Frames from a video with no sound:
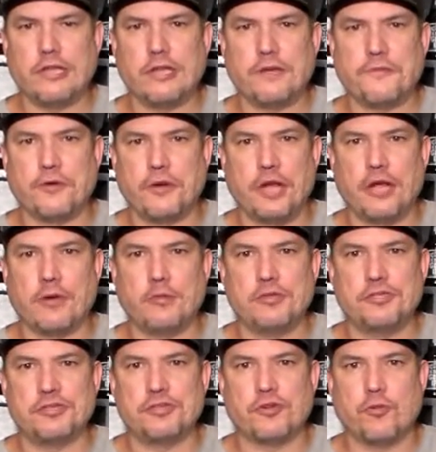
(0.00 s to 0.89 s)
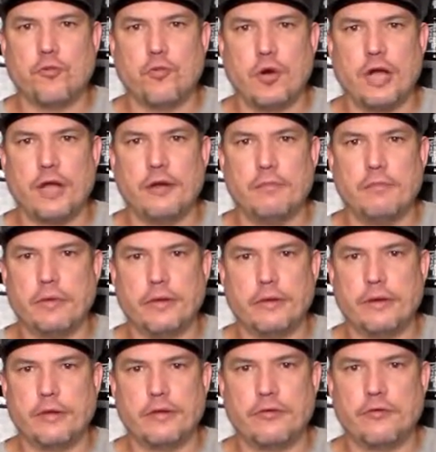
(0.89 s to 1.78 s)
in different languages or what,
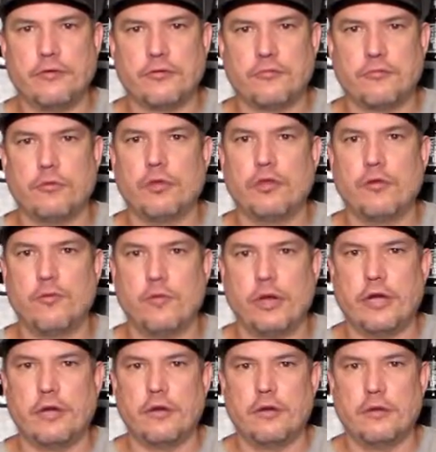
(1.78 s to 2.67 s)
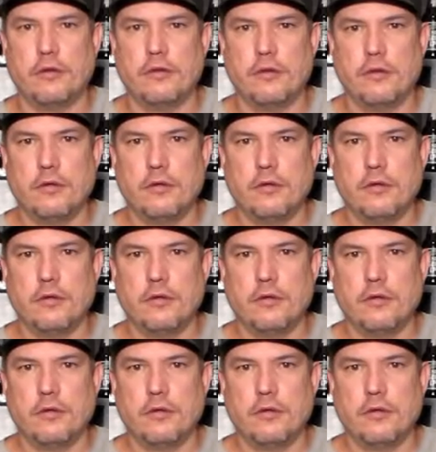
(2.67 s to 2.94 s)
but it's just really weird.